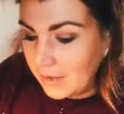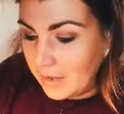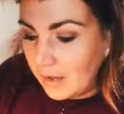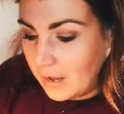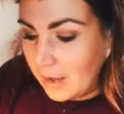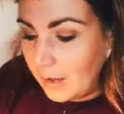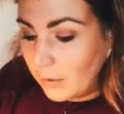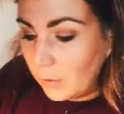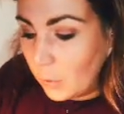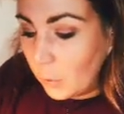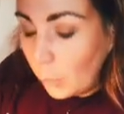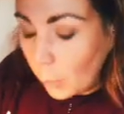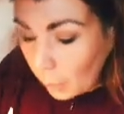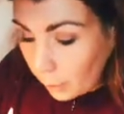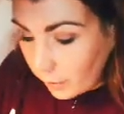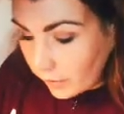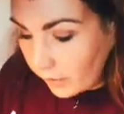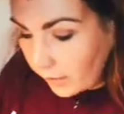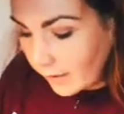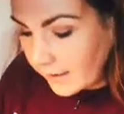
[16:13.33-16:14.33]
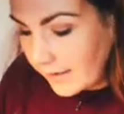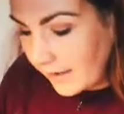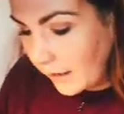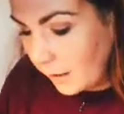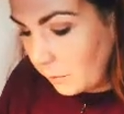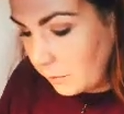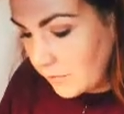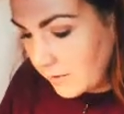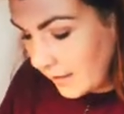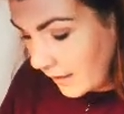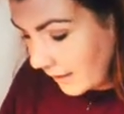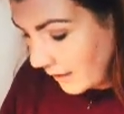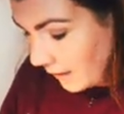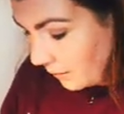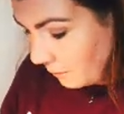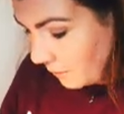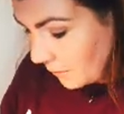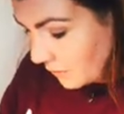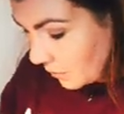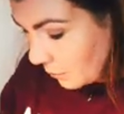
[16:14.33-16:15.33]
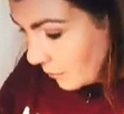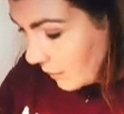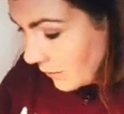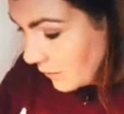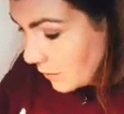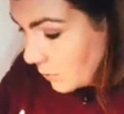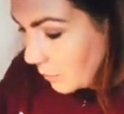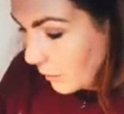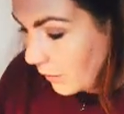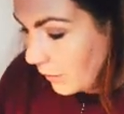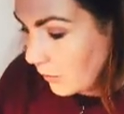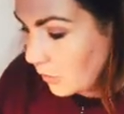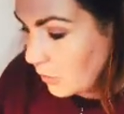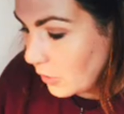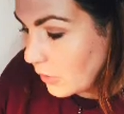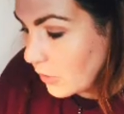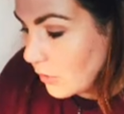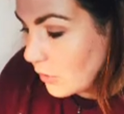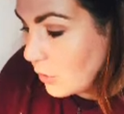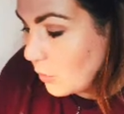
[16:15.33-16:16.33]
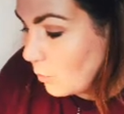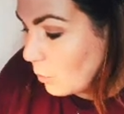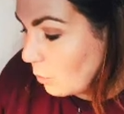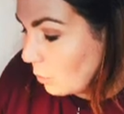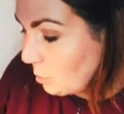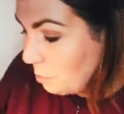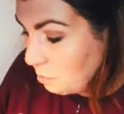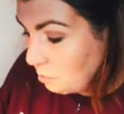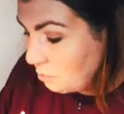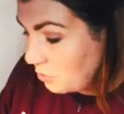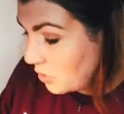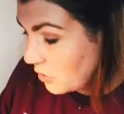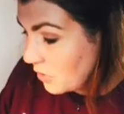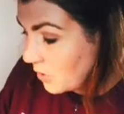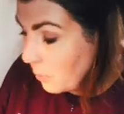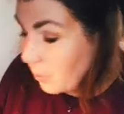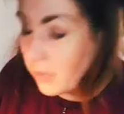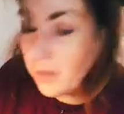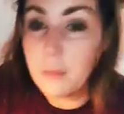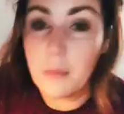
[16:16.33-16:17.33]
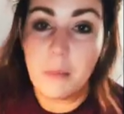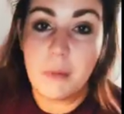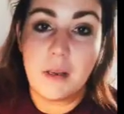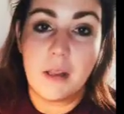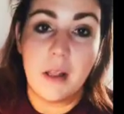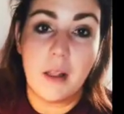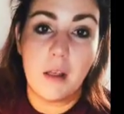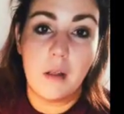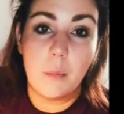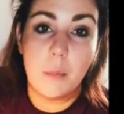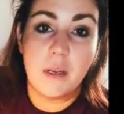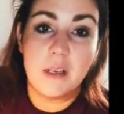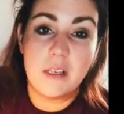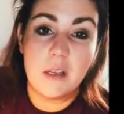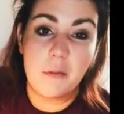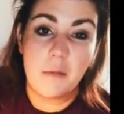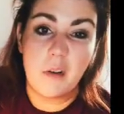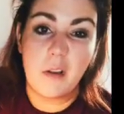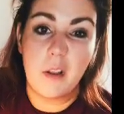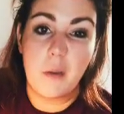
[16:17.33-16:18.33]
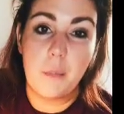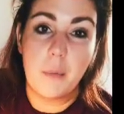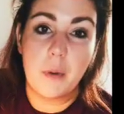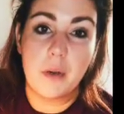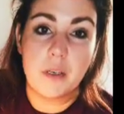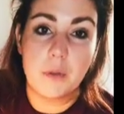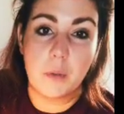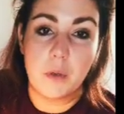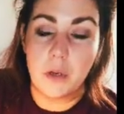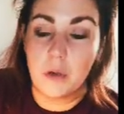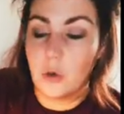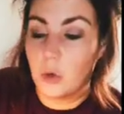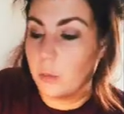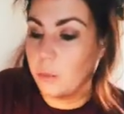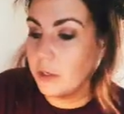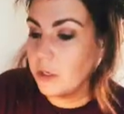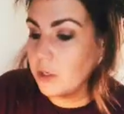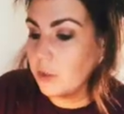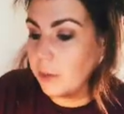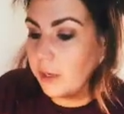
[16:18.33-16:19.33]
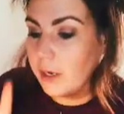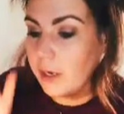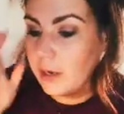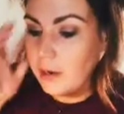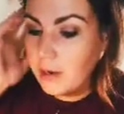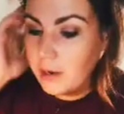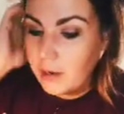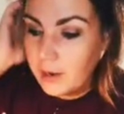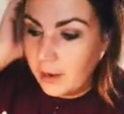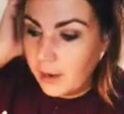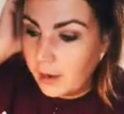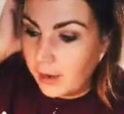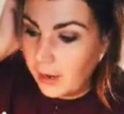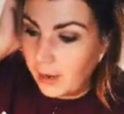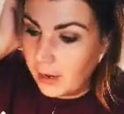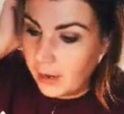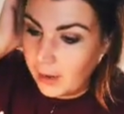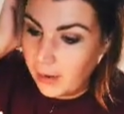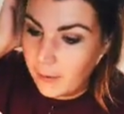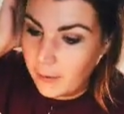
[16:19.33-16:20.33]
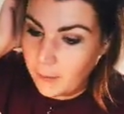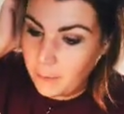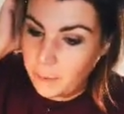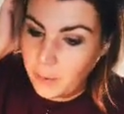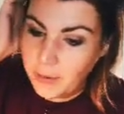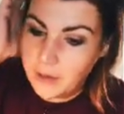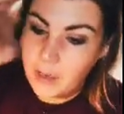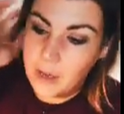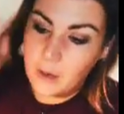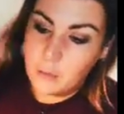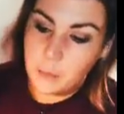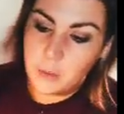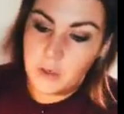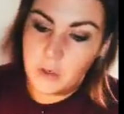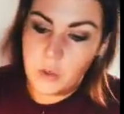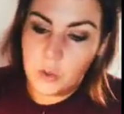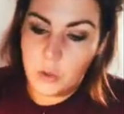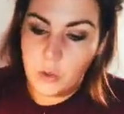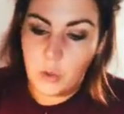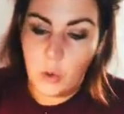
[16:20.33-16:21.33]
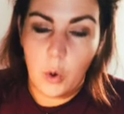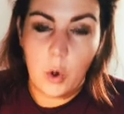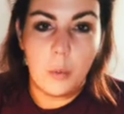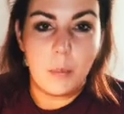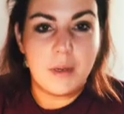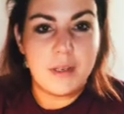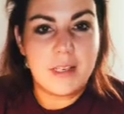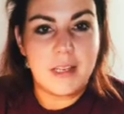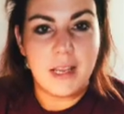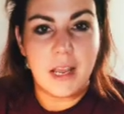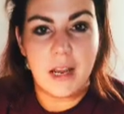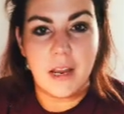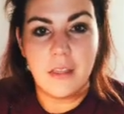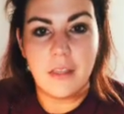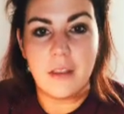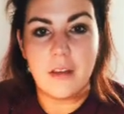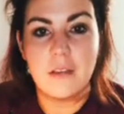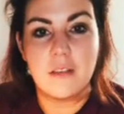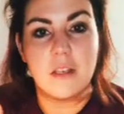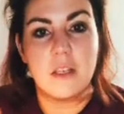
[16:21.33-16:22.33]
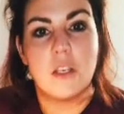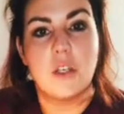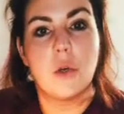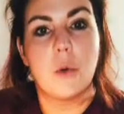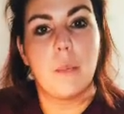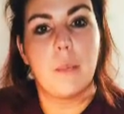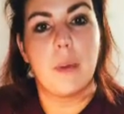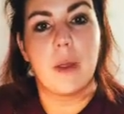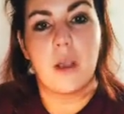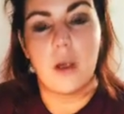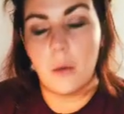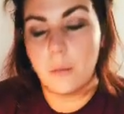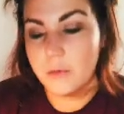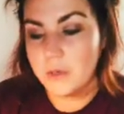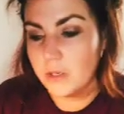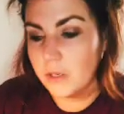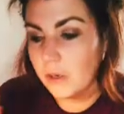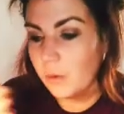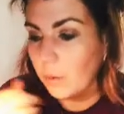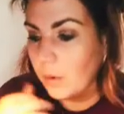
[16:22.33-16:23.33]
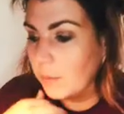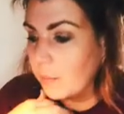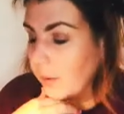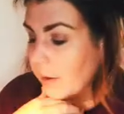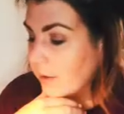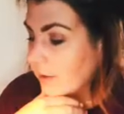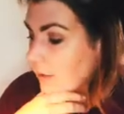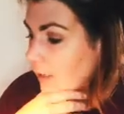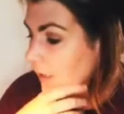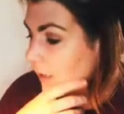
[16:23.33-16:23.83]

I hope that helps kind of give you some inspiration to do just something maybe a little bit different compared to what you're normally doing. Again, being new to the hobby, it's the kind of things that you don't pick up till you're a wee bit